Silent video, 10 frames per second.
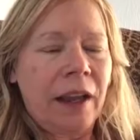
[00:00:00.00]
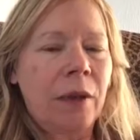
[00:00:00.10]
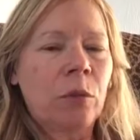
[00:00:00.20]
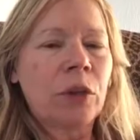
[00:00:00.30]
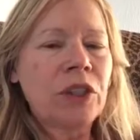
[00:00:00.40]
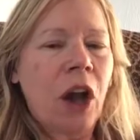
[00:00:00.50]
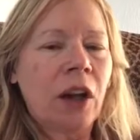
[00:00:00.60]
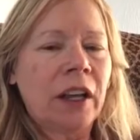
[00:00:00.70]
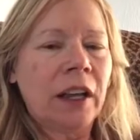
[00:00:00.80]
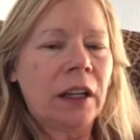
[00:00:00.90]
And we're
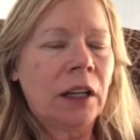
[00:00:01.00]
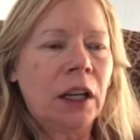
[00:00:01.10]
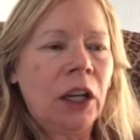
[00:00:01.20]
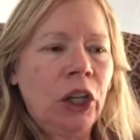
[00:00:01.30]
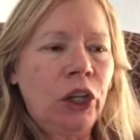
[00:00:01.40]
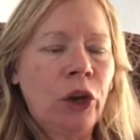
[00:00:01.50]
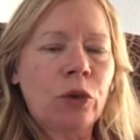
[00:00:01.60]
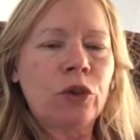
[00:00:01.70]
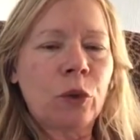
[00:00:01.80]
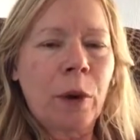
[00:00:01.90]
talking,
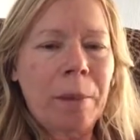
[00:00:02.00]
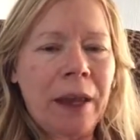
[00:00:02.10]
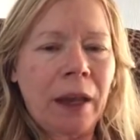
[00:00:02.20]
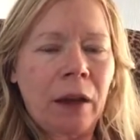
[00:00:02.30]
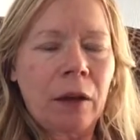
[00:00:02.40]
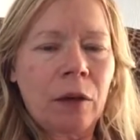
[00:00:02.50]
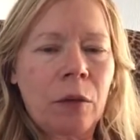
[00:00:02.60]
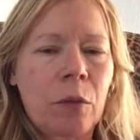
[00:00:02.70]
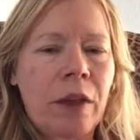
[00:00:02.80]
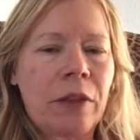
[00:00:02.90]
dripping
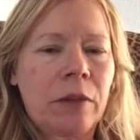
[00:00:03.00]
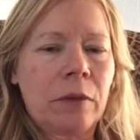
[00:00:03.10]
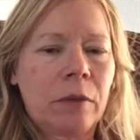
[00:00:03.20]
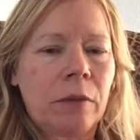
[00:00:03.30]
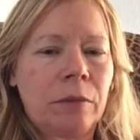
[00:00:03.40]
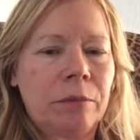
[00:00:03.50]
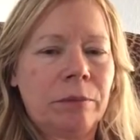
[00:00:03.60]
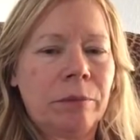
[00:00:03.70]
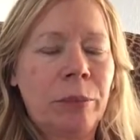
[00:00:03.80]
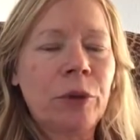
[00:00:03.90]
with
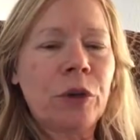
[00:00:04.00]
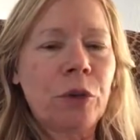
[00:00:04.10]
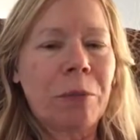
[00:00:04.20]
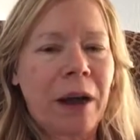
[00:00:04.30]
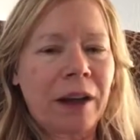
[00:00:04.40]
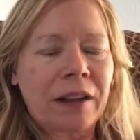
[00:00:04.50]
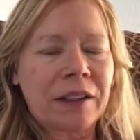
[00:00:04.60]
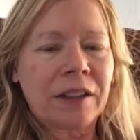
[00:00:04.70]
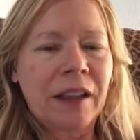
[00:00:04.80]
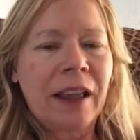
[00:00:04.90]
buku
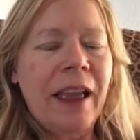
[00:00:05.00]
bucks.